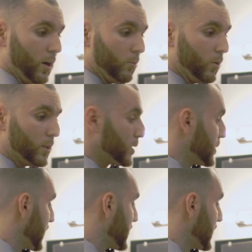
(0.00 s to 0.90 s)

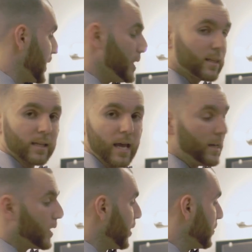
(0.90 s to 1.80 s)
1/16
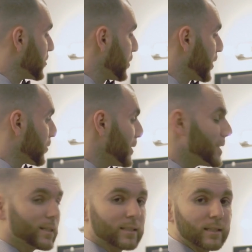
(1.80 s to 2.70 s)
and it comes with a
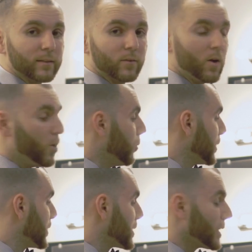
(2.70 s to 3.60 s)
3/16,
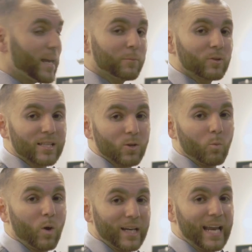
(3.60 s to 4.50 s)
which is labeled as a
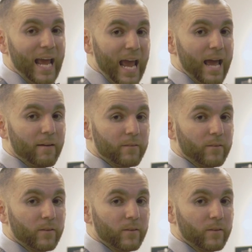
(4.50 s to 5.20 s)
1.5.